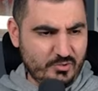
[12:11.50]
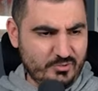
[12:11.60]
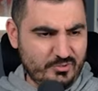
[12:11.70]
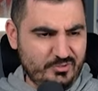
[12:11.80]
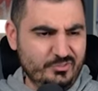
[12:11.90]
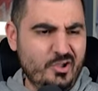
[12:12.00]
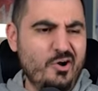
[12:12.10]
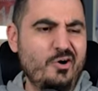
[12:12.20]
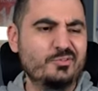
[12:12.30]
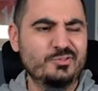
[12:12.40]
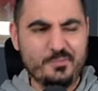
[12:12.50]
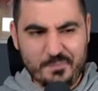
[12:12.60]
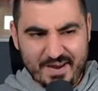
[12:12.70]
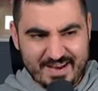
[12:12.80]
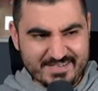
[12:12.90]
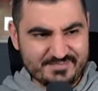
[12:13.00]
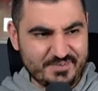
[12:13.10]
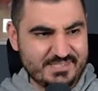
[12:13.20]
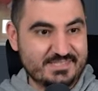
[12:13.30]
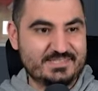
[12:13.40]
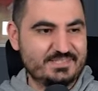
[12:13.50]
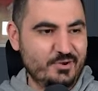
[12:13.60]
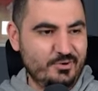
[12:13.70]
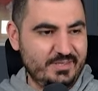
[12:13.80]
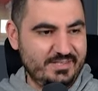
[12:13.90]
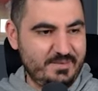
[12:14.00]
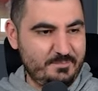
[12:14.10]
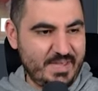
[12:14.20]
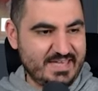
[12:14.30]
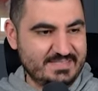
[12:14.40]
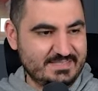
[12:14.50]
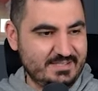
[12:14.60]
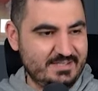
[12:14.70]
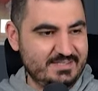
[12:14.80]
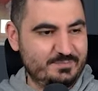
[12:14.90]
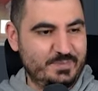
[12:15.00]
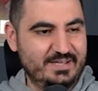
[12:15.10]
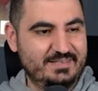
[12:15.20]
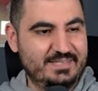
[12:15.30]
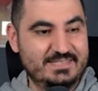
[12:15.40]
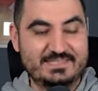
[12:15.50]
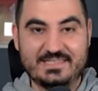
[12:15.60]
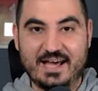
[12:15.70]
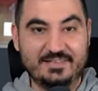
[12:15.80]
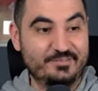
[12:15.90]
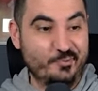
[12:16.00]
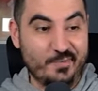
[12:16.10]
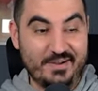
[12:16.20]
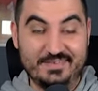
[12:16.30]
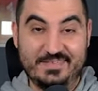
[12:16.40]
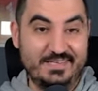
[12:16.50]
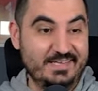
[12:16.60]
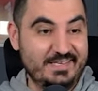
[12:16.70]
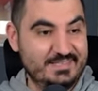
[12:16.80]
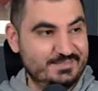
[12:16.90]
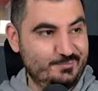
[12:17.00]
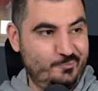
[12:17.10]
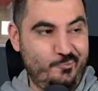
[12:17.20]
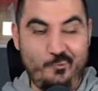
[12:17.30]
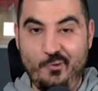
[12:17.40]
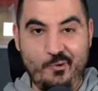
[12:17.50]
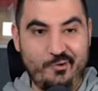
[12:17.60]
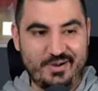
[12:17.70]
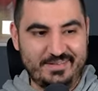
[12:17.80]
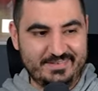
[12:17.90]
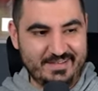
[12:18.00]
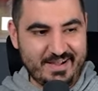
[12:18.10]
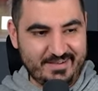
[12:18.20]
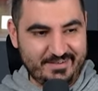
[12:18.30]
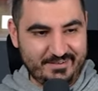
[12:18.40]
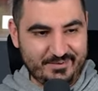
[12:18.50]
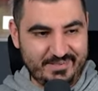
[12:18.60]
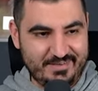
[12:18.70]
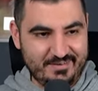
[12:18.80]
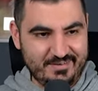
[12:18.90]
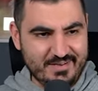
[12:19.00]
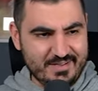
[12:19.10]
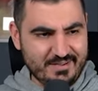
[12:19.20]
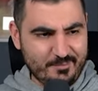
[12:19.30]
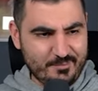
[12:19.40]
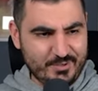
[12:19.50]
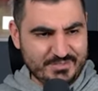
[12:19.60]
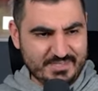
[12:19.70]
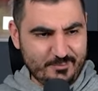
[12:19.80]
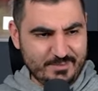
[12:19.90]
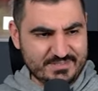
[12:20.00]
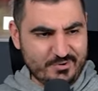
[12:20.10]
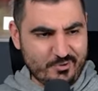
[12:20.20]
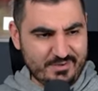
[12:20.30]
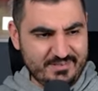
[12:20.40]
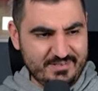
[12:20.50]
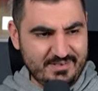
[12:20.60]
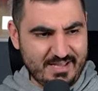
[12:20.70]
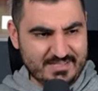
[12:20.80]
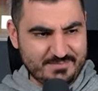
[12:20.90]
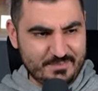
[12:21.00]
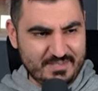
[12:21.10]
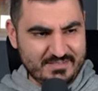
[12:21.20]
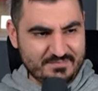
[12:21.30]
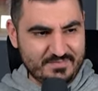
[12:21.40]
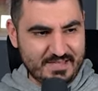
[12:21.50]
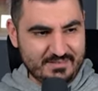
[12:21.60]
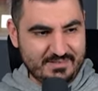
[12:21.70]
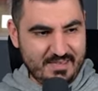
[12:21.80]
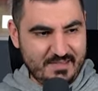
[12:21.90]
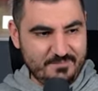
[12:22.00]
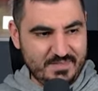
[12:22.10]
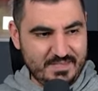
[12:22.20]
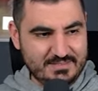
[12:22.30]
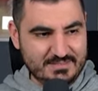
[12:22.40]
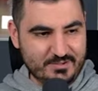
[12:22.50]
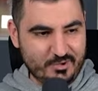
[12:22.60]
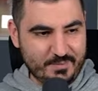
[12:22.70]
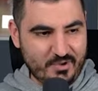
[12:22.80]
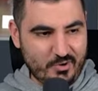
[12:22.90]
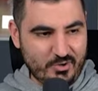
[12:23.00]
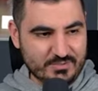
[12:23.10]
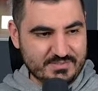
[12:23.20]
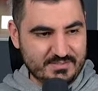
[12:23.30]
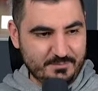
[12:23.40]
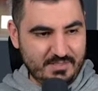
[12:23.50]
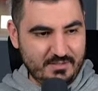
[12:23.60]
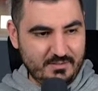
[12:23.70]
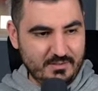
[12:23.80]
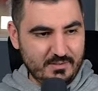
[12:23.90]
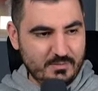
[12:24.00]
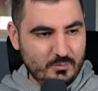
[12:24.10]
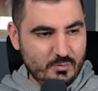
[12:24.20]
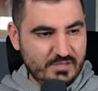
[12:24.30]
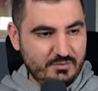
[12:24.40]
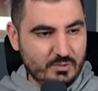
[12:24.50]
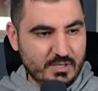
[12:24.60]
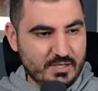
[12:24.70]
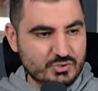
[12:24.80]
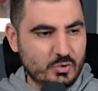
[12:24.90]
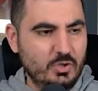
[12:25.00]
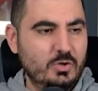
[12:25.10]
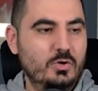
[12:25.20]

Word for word: Oh, no, no, no. Two players versus Son and he passed us. But Lisandro Martinez, what a tackle here. Come on, boys. Can we score in the last minutes of that game? This is going to be awesome here. Oh, give it to Garnacho.